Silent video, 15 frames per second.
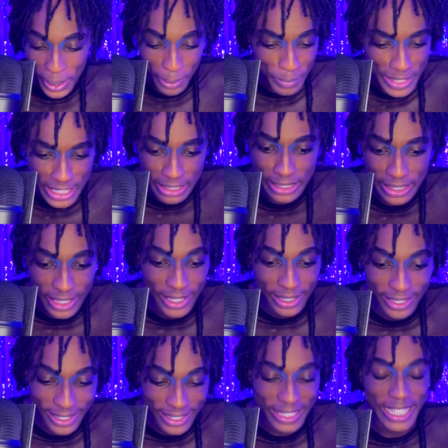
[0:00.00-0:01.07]
I'm like,
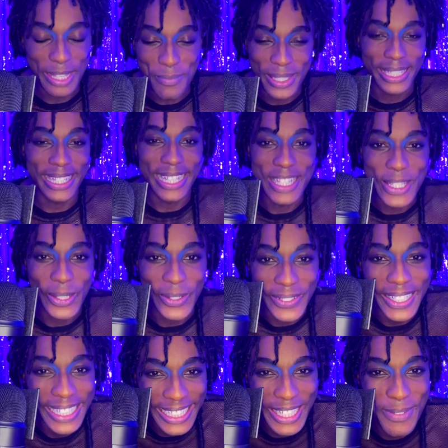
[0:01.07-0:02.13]
like I'm like
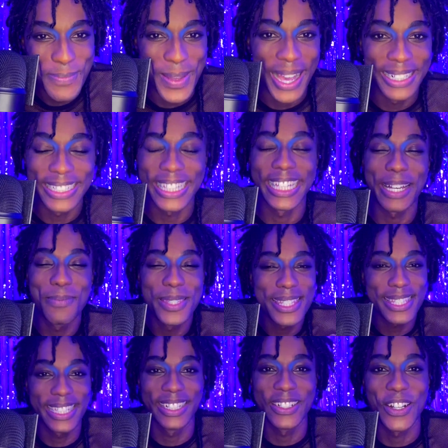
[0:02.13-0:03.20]
internally panic, like I'm
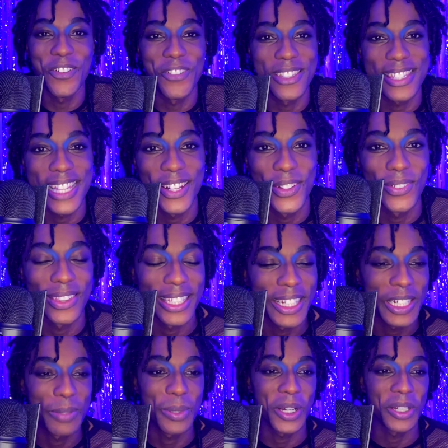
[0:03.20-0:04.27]
just getting nervous now even thinking about